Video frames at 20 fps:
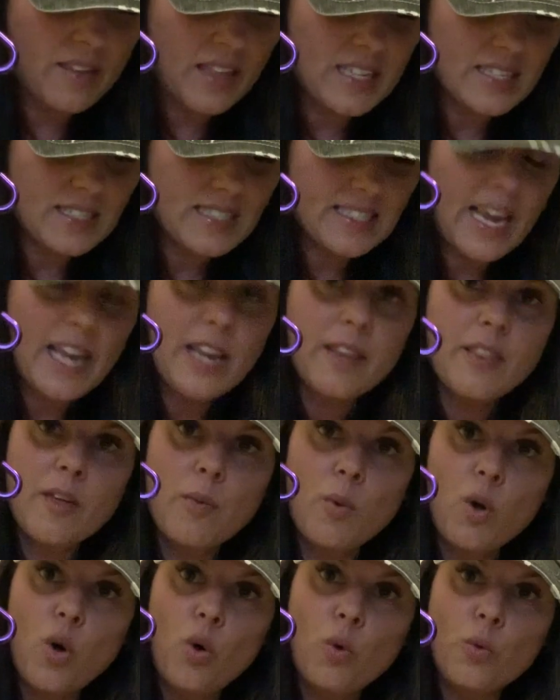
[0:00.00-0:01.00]
they say they
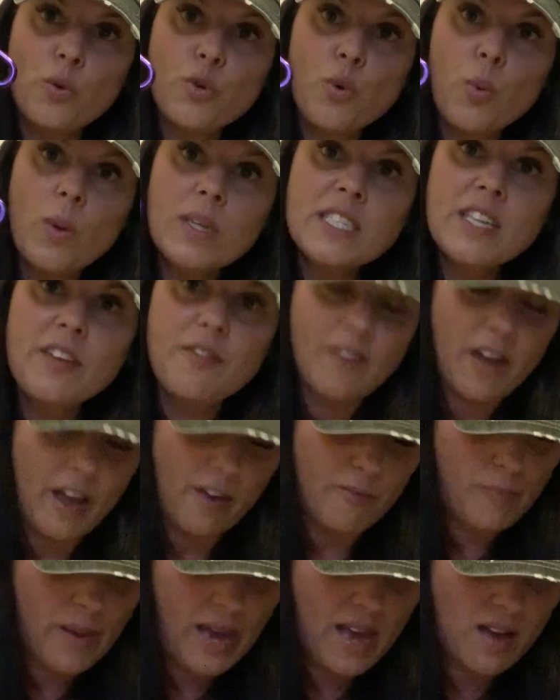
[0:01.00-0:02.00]
will hold
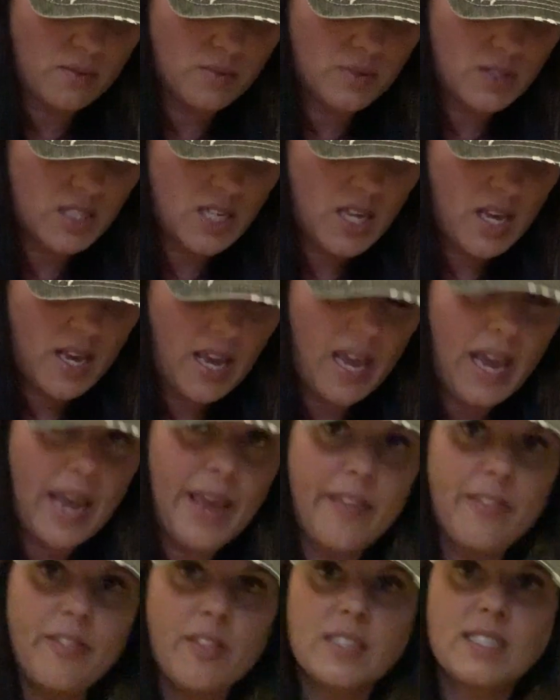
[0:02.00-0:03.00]
25 pounds,
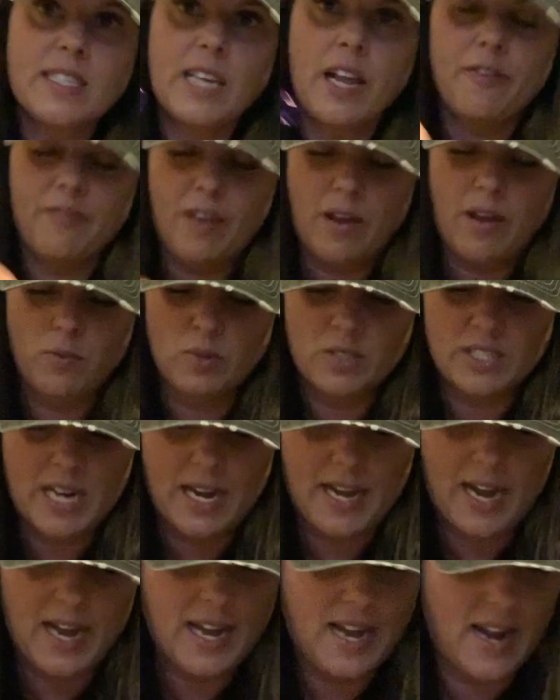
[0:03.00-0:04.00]
and the set of 5 was
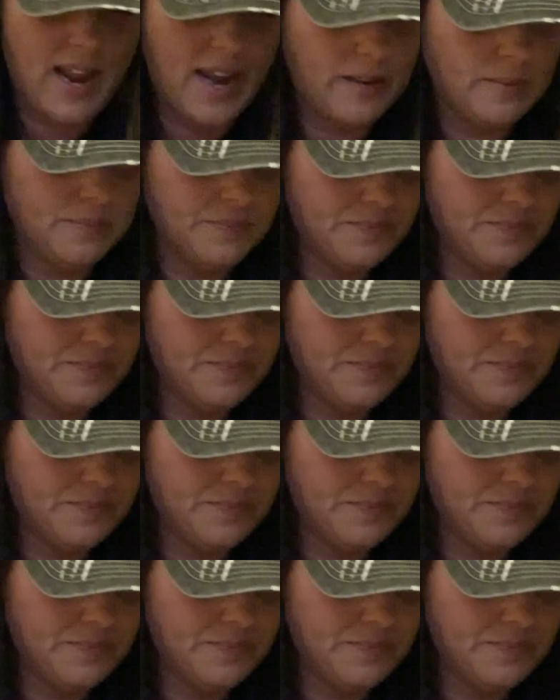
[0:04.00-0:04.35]
$10.99.